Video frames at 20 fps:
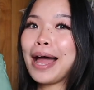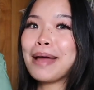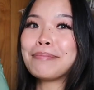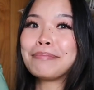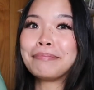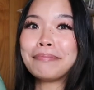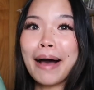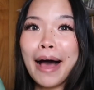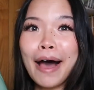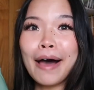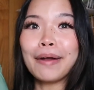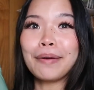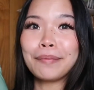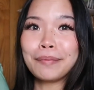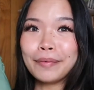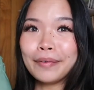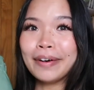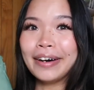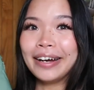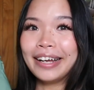I bought
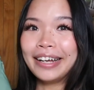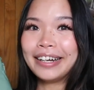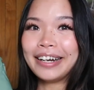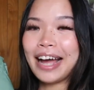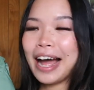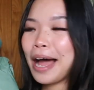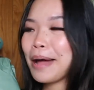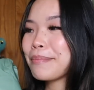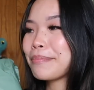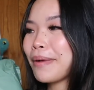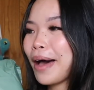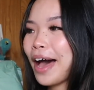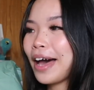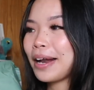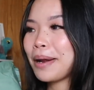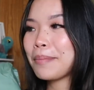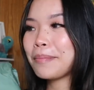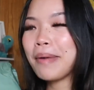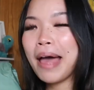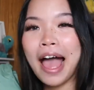one. I
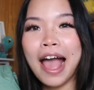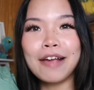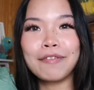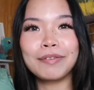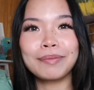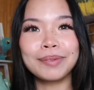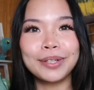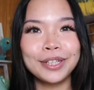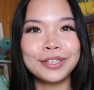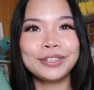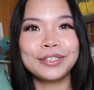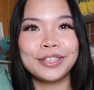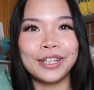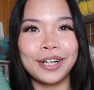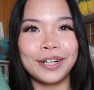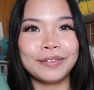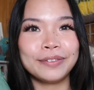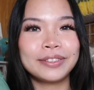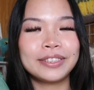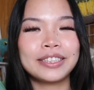bought a bag from Good
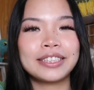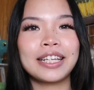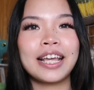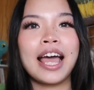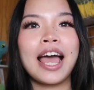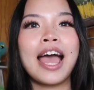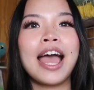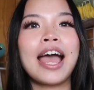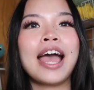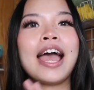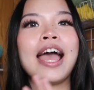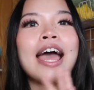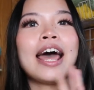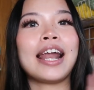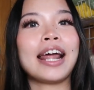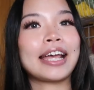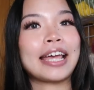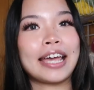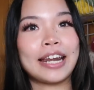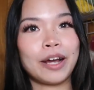Totes,
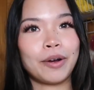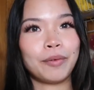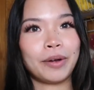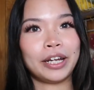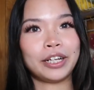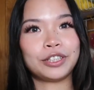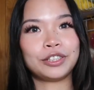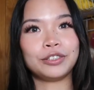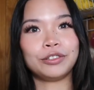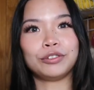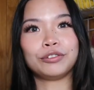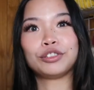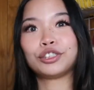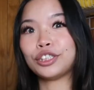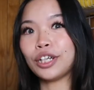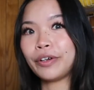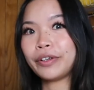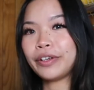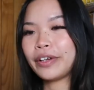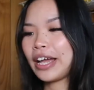and I cannot wait to
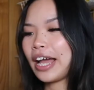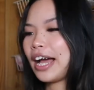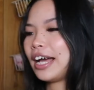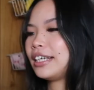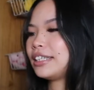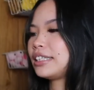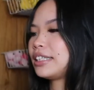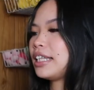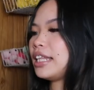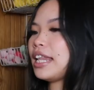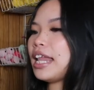show you guys.